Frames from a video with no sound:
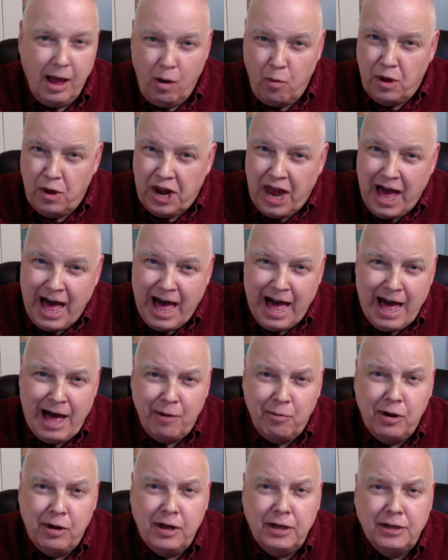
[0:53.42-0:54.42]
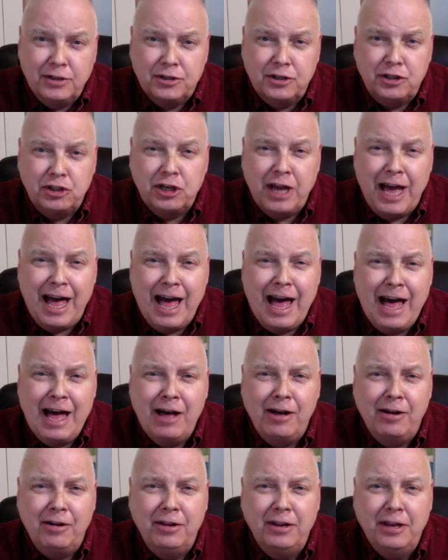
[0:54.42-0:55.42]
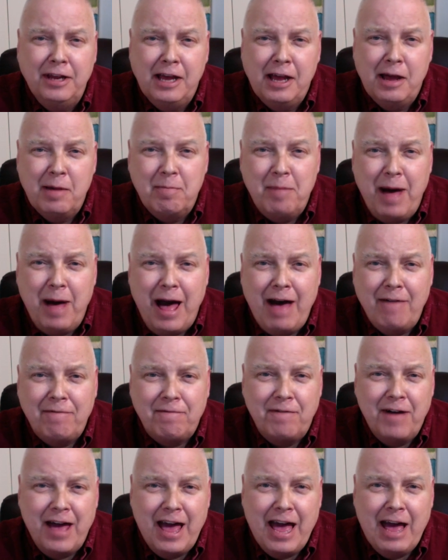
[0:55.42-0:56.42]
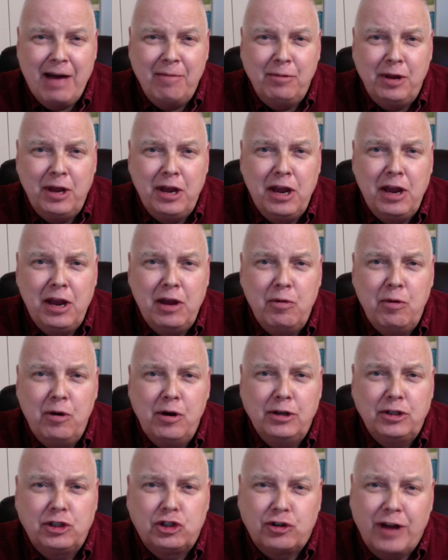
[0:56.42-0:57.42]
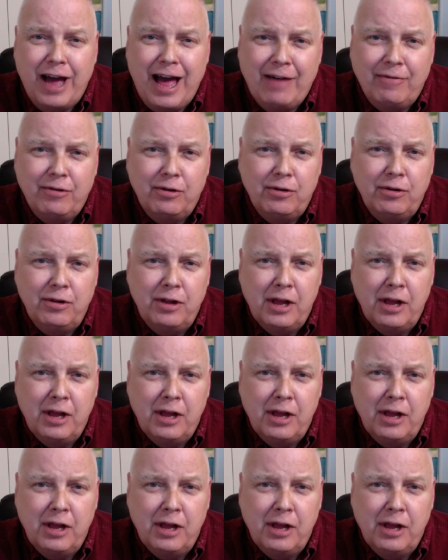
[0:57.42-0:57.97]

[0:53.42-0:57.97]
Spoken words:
When I was a child, my family would travel